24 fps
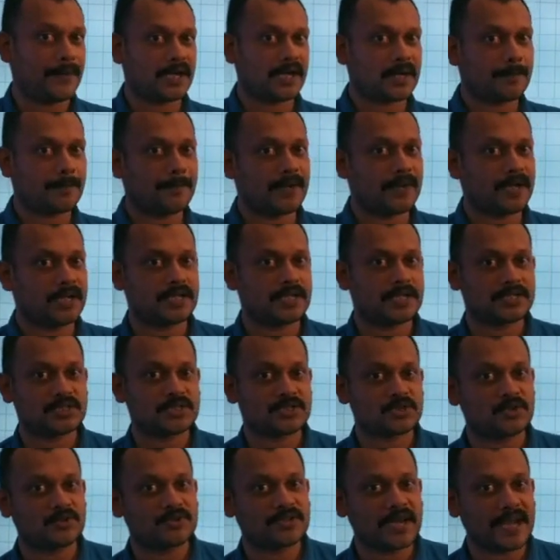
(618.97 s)

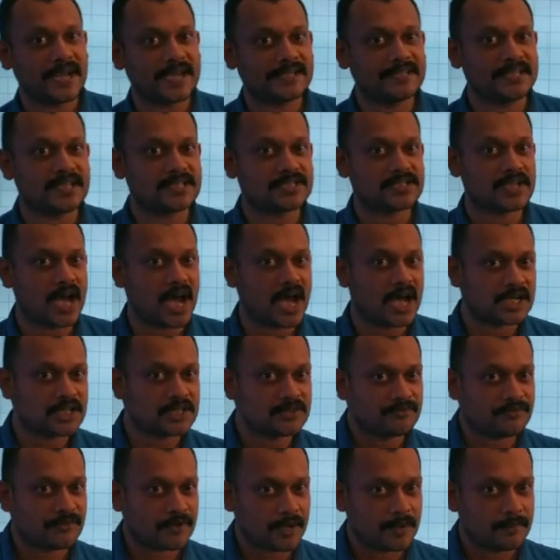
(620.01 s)
purpose? To take the
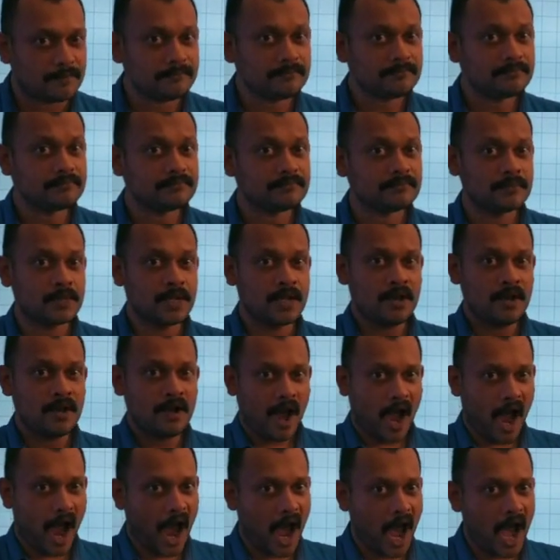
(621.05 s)
charge from
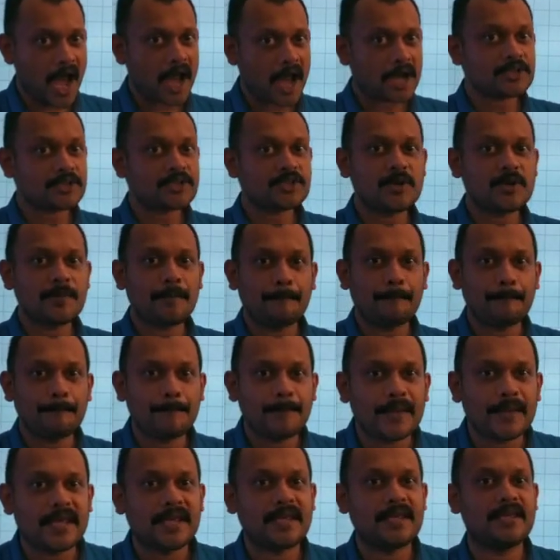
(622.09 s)
R to
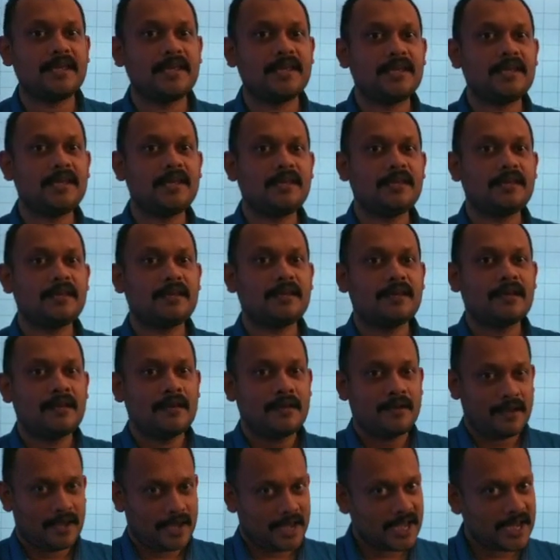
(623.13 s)
P
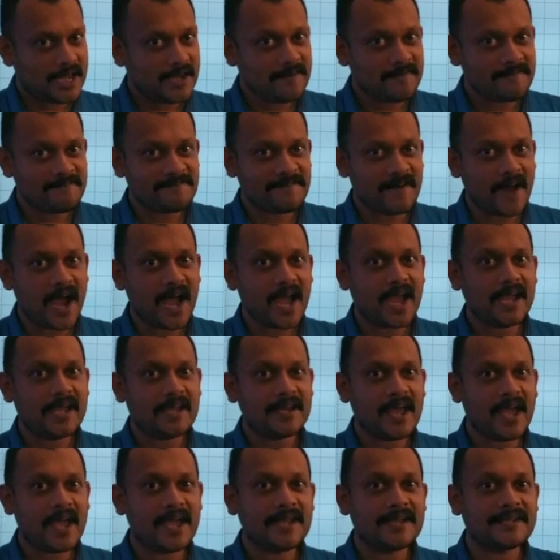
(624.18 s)

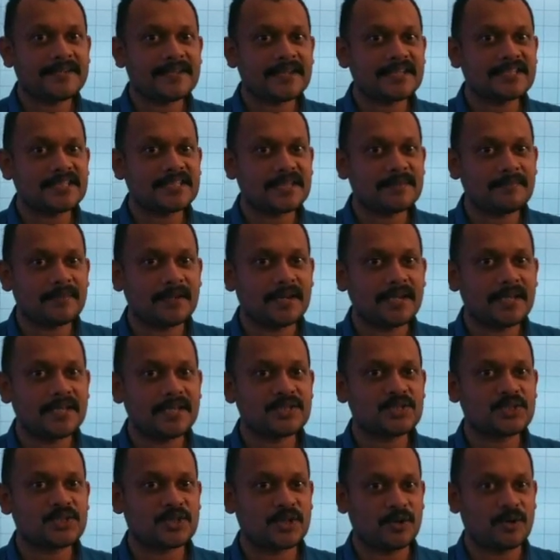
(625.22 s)
infinitesimally
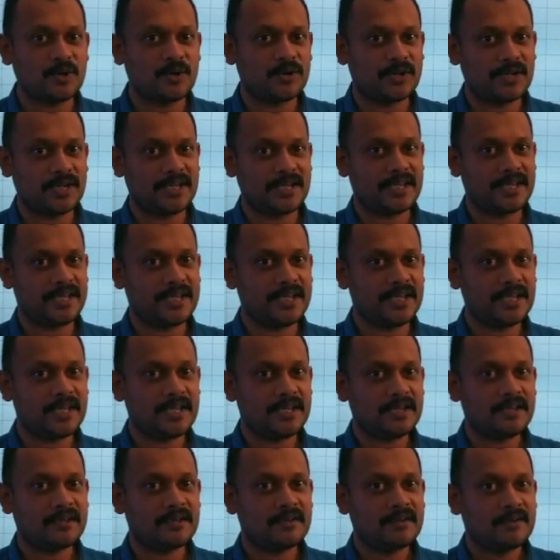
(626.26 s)

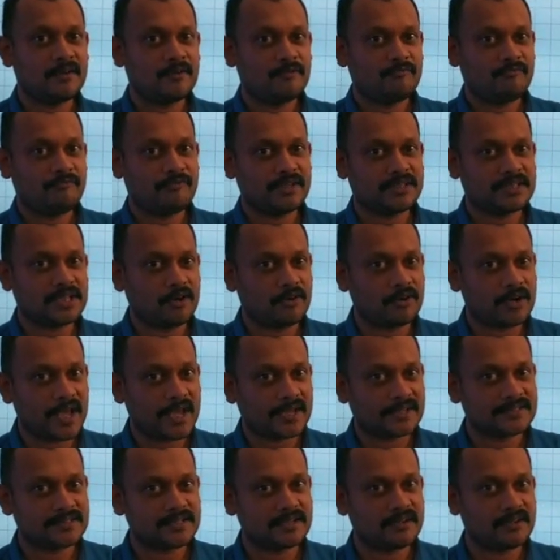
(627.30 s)
slowly without
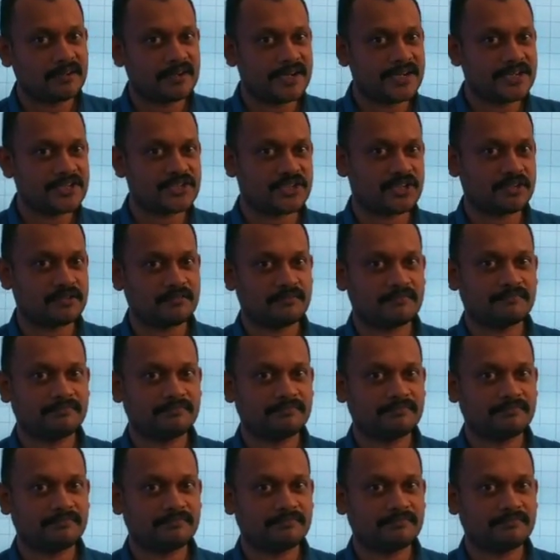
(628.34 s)
acceleration,